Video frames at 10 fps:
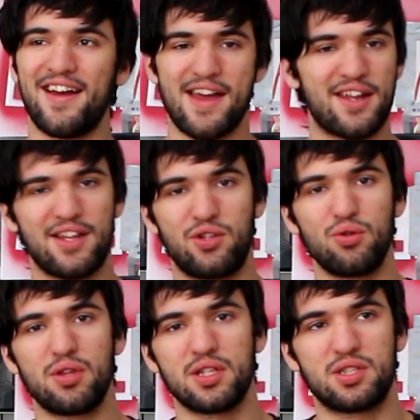they
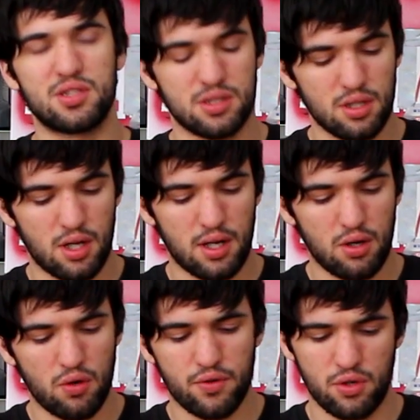do this
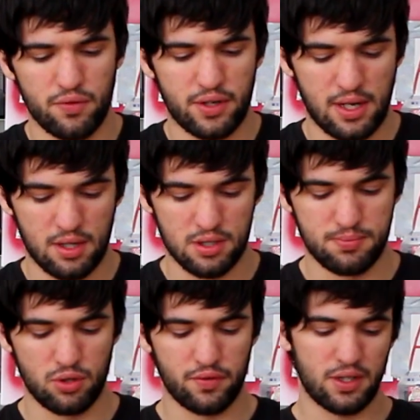over and over again in this
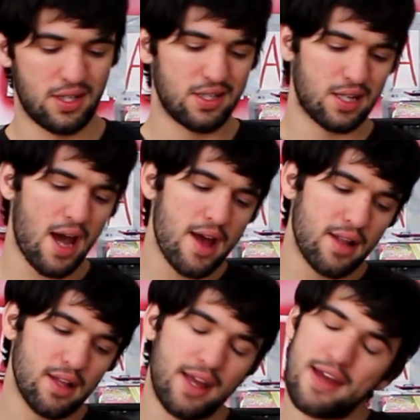movie, and it kind
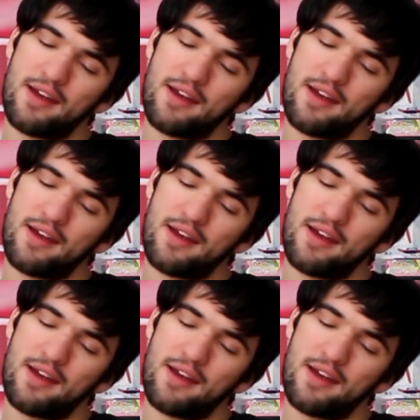of, like,